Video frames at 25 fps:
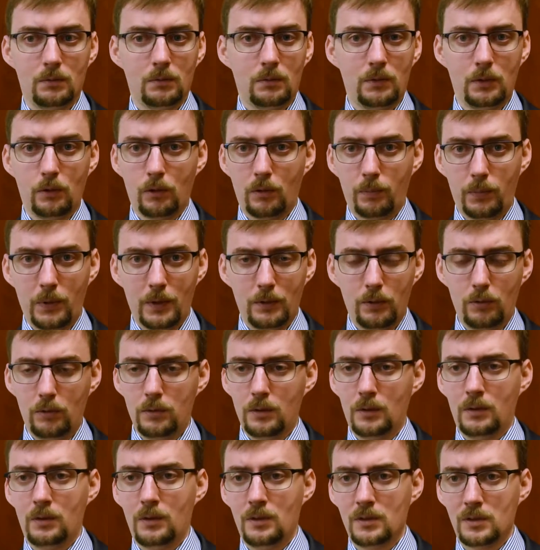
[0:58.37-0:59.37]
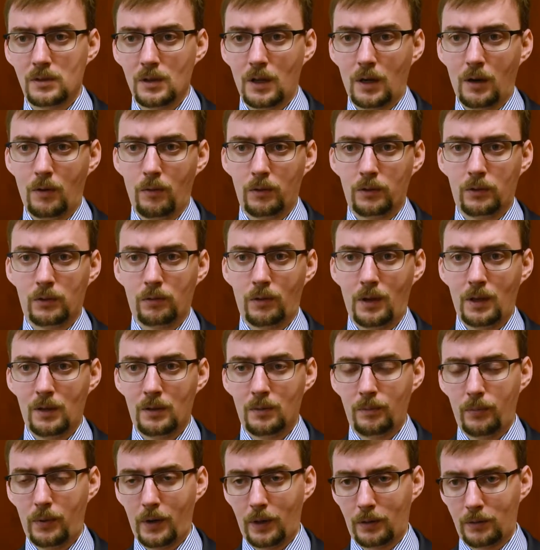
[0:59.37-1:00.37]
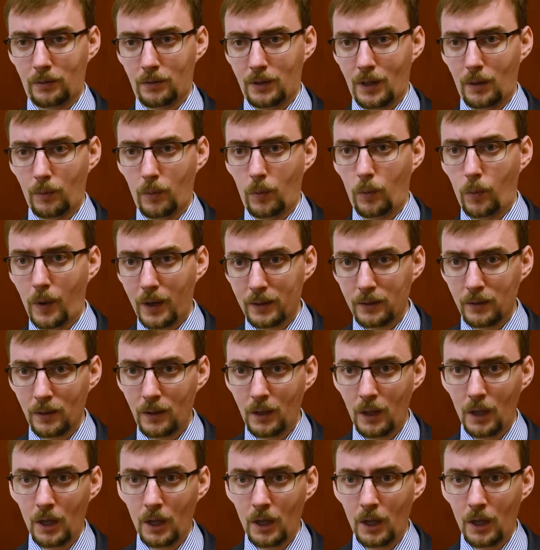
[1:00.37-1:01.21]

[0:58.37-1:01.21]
European Union is our trade partner number one.